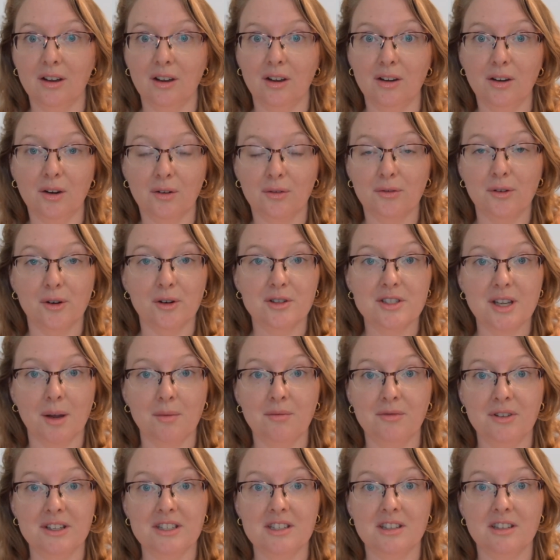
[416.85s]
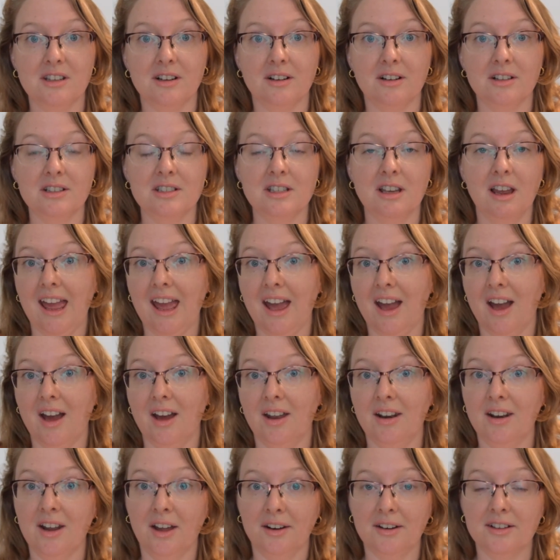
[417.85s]
your first-time visitors
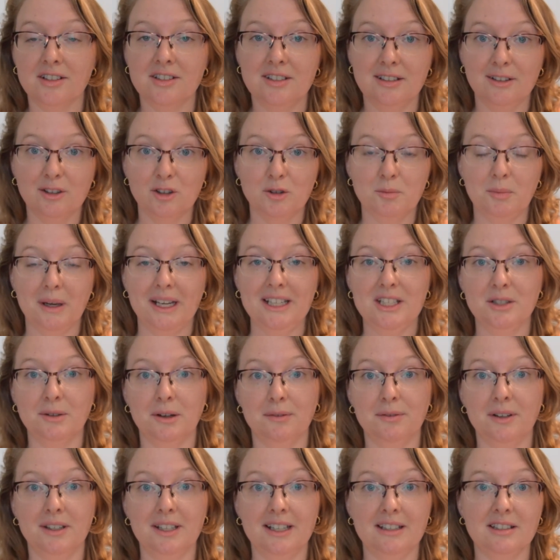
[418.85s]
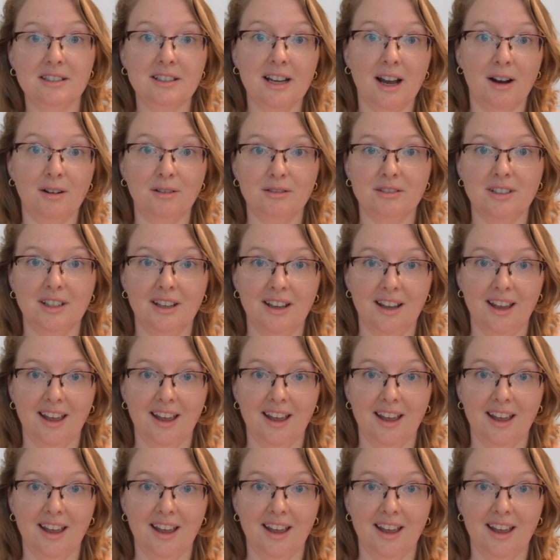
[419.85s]
another sales page with a discount,